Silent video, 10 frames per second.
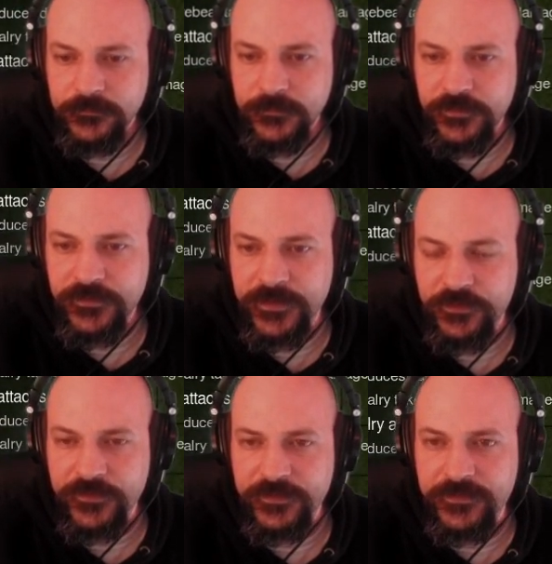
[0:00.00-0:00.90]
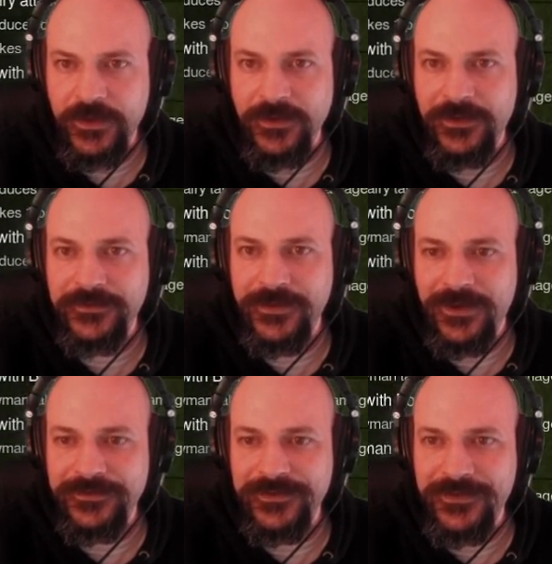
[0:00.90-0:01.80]
Just interesting.
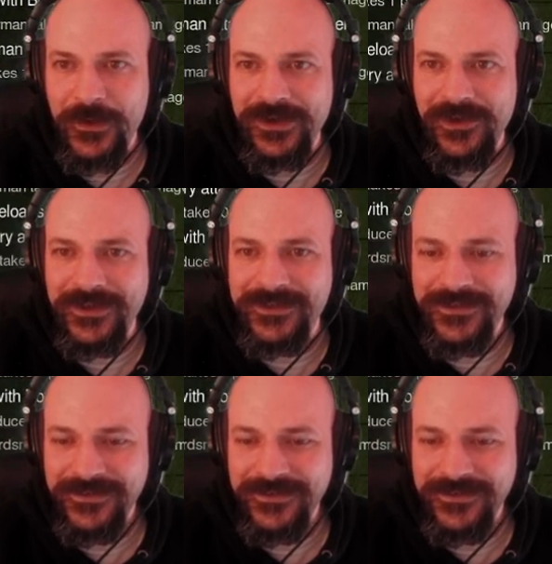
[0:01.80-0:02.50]
I just quite like